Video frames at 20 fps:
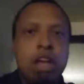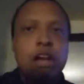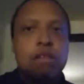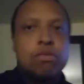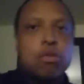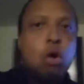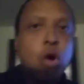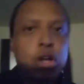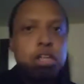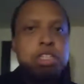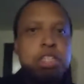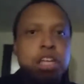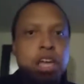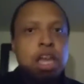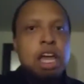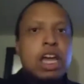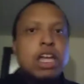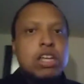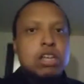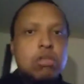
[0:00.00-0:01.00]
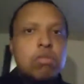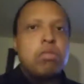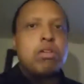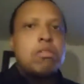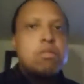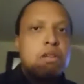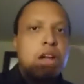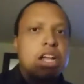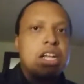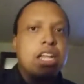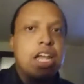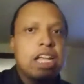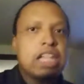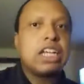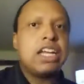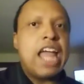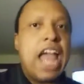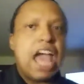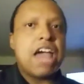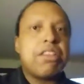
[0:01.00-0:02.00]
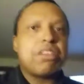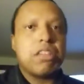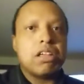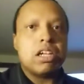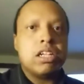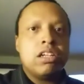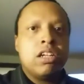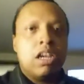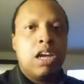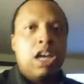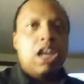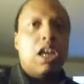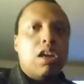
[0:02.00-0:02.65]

Of course, you will run like an athlete.